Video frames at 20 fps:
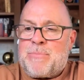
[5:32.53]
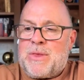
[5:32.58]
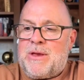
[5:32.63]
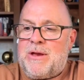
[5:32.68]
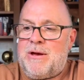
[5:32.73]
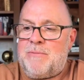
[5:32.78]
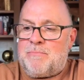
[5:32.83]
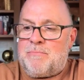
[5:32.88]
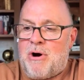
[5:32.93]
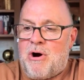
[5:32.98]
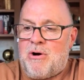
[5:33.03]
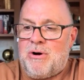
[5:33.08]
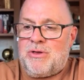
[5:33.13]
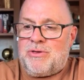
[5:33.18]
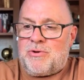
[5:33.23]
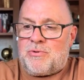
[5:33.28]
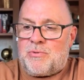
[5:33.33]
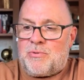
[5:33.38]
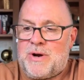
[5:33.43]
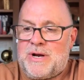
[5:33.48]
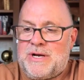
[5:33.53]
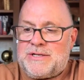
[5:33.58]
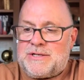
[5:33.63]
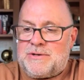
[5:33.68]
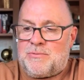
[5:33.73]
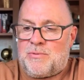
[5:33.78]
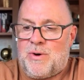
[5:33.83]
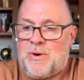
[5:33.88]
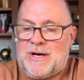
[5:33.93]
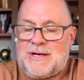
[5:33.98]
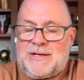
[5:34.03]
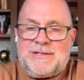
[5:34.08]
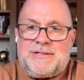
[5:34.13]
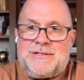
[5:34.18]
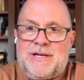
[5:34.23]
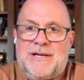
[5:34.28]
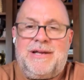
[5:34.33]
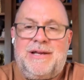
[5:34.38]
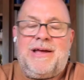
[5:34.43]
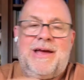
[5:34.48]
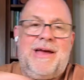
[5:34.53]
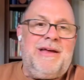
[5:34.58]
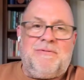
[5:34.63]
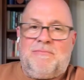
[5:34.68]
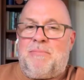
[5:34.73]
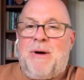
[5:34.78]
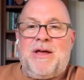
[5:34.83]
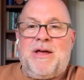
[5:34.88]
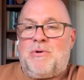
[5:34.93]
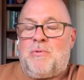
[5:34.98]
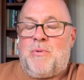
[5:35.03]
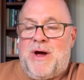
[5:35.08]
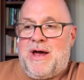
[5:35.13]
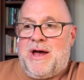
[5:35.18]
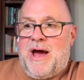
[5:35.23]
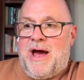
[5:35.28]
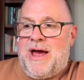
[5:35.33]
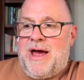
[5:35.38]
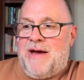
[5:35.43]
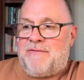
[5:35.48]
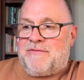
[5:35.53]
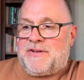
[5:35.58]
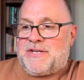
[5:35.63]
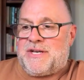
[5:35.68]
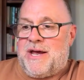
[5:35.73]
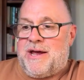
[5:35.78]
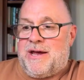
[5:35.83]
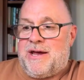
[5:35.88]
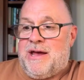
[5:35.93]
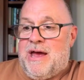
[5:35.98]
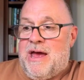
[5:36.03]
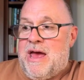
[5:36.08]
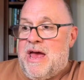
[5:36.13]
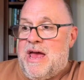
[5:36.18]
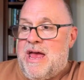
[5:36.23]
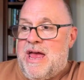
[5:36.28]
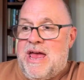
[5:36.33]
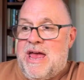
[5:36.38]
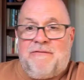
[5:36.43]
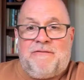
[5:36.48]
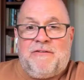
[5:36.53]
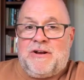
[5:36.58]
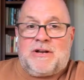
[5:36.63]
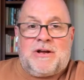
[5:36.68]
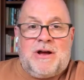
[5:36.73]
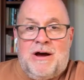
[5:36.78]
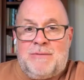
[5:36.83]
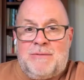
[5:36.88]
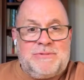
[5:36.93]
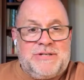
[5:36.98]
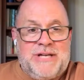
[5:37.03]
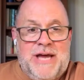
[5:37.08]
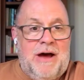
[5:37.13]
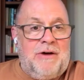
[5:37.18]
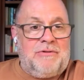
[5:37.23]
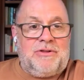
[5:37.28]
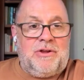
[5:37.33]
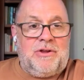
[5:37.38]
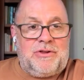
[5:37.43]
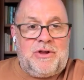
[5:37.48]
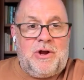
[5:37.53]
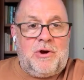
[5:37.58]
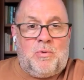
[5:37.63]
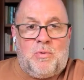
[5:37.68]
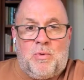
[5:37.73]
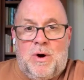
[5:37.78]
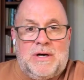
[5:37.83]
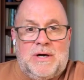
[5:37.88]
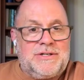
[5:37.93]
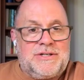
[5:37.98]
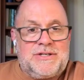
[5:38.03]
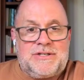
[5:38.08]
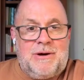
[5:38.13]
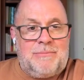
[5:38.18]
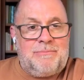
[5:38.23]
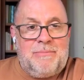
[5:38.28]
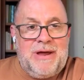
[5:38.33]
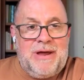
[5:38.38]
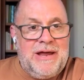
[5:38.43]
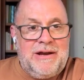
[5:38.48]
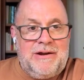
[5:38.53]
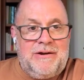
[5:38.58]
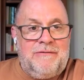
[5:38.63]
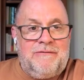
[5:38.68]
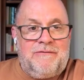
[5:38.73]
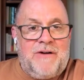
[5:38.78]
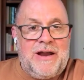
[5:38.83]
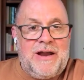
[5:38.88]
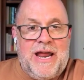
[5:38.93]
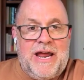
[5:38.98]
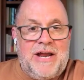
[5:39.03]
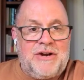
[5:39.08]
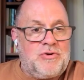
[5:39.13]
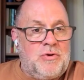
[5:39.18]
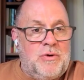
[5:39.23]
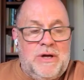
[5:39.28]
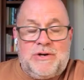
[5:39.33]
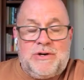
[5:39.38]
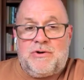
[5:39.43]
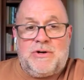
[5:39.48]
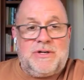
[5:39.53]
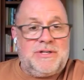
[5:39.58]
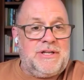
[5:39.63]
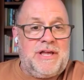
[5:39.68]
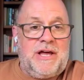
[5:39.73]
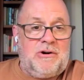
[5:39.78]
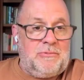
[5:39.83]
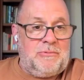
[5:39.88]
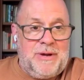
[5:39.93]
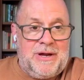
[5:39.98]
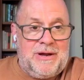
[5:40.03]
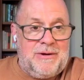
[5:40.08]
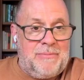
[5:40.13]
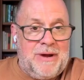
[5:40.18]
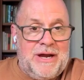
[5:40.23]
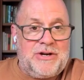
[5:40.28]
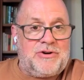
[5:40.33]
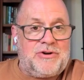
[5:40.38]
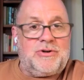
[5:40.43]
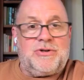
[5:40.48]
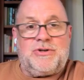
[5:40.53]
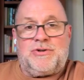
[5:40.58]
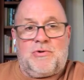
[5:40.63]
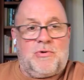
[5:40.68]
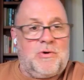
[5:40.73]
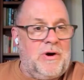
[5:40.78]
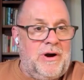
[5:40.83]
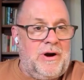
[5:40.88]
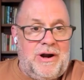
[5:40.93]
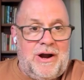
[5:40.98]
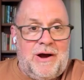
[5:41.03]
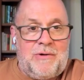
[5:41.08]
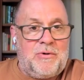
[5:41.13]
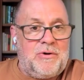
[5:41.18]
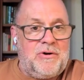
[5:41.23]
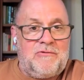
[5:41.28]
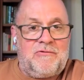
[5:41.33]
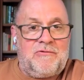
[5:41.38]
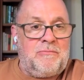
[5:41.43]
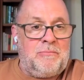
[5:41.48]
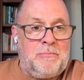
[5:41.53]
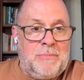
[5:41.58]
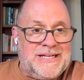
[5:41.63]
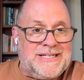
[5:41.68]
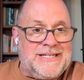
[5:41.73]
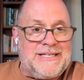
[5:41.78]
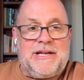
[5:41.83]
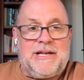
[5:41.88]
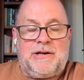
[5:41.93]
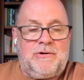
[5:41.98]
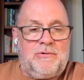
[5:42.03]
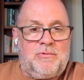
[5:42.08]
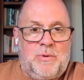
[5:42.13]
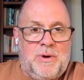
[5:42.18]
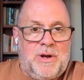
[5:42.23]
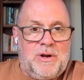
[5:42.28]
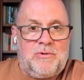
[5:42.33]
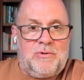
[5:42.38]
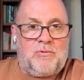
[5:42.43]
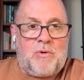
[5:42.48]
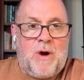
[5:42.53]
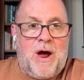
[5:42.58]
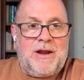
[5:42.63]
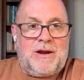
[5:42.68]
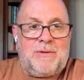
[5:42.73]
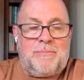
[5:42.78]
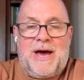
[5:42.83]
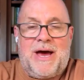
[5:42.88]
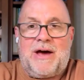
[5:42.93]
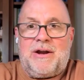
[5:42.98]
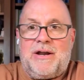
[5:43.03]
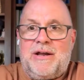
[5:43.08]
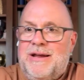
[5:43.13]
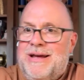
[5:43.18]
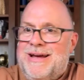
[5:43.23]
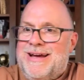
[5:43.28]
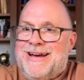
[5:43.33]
And part of the reason was, and by the way, I have to say, if it comes out that there was some hidden financial interest, that'll be a major story. I would have missed it and we'd write about it.